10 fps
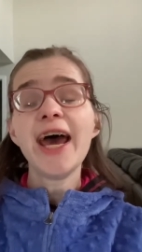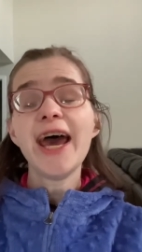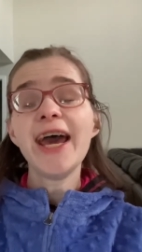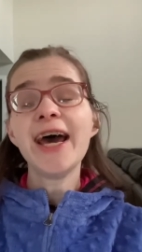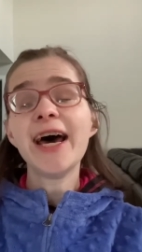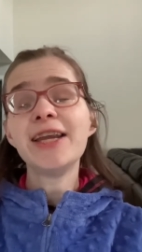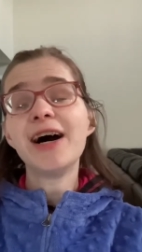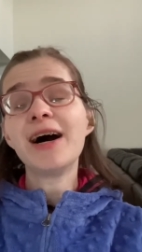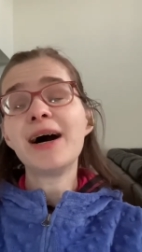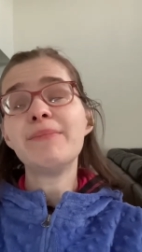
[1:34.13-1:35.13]

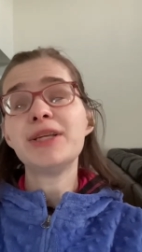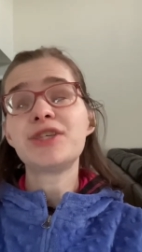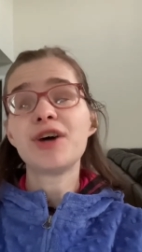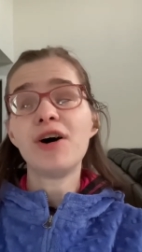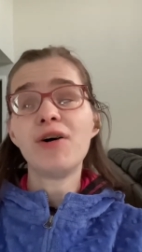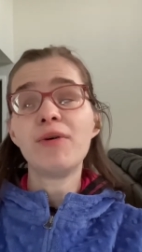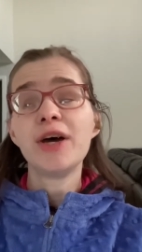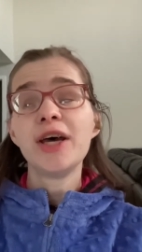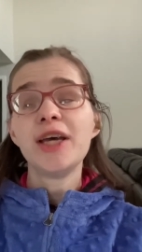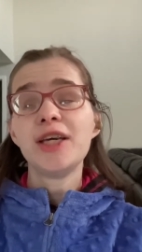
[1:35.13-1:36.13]
And so,
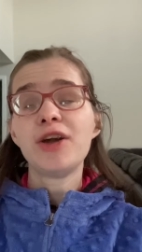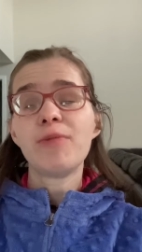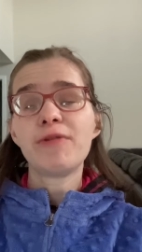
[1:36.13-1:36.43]
you know,